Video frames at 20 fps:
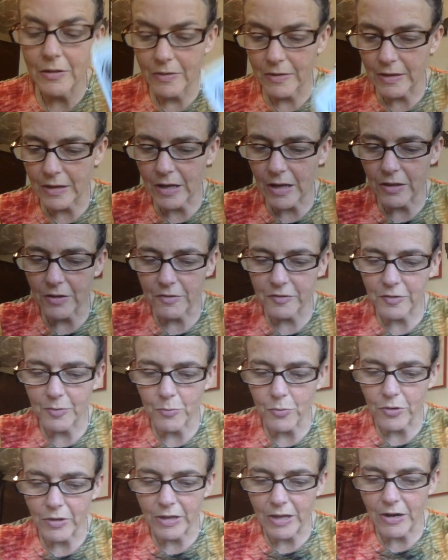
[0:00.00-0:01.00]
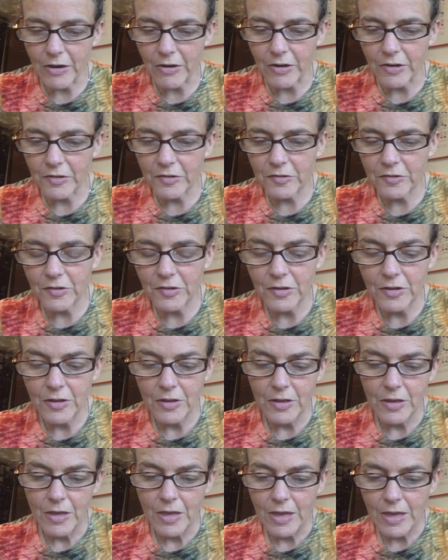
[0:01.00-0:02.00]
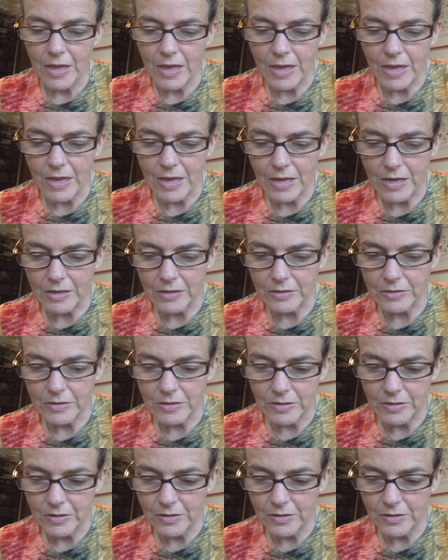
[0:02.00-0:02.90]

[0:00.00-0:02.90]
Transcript: The colors are more garish. And